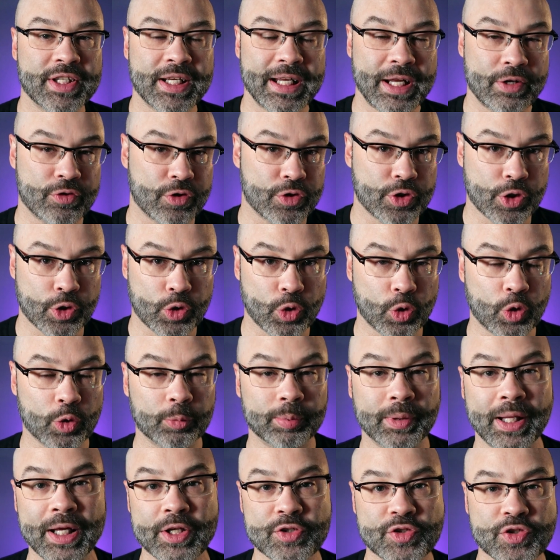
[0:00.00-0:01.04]
to either the Google
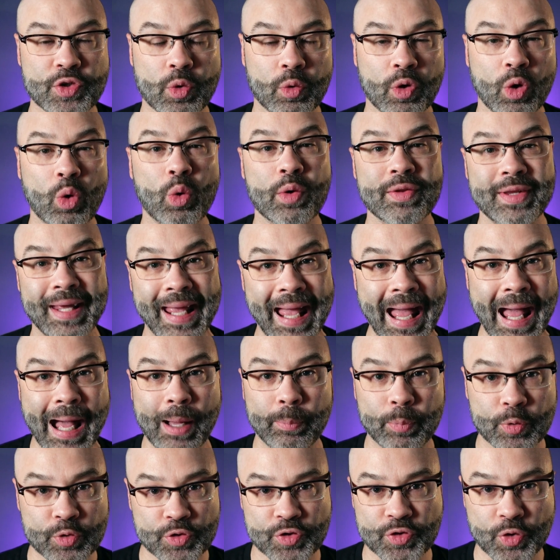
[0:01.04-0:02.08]
Play Store or the
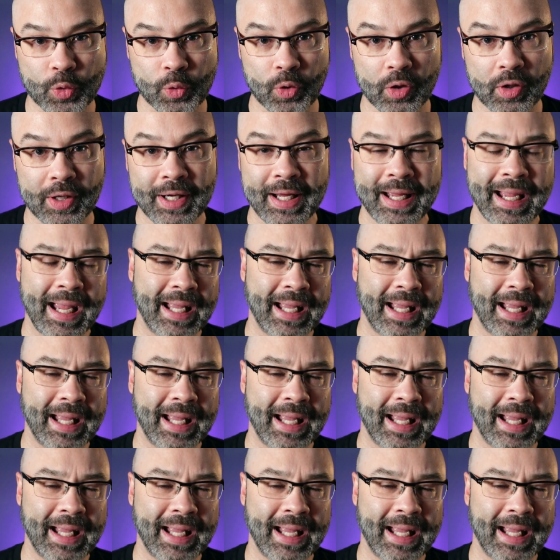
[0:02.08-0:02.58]
Apple Store,